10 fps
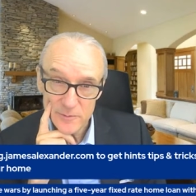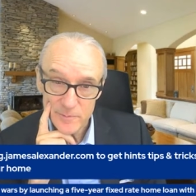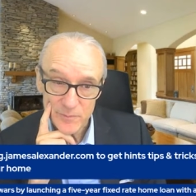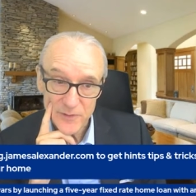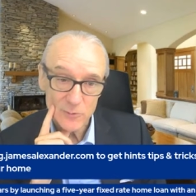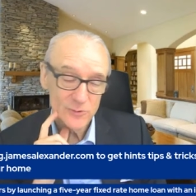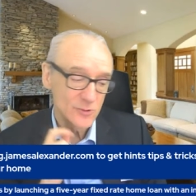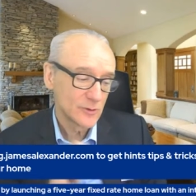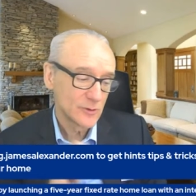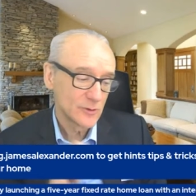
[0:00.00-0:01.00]
I want to talk about
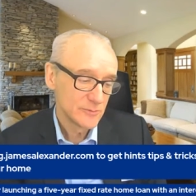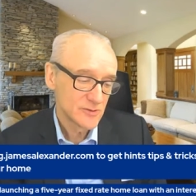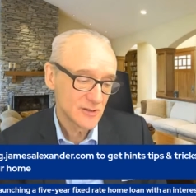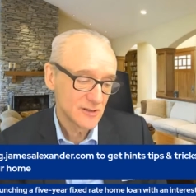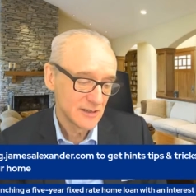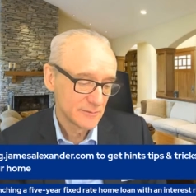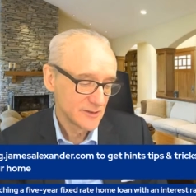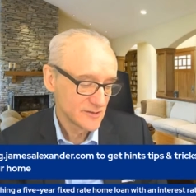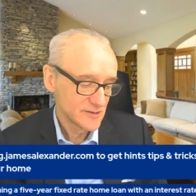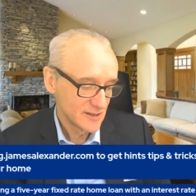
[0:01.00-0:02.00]
home styling because I think
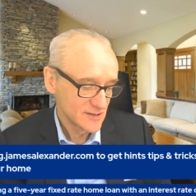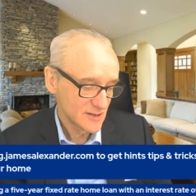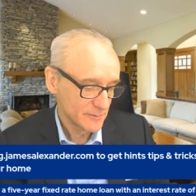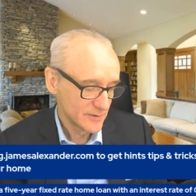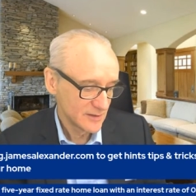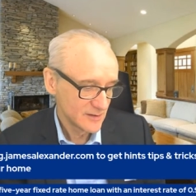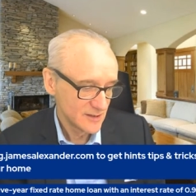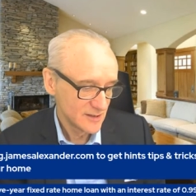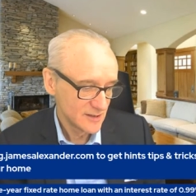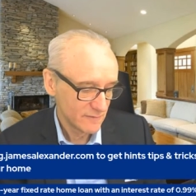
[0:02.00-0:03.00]
it's something that is
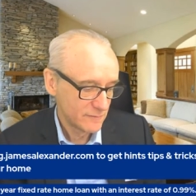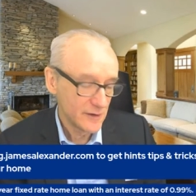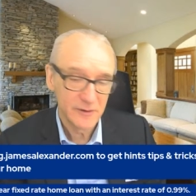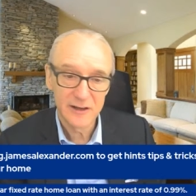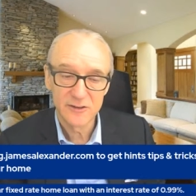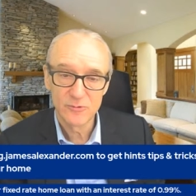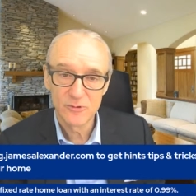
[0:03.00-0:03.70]
very underrated.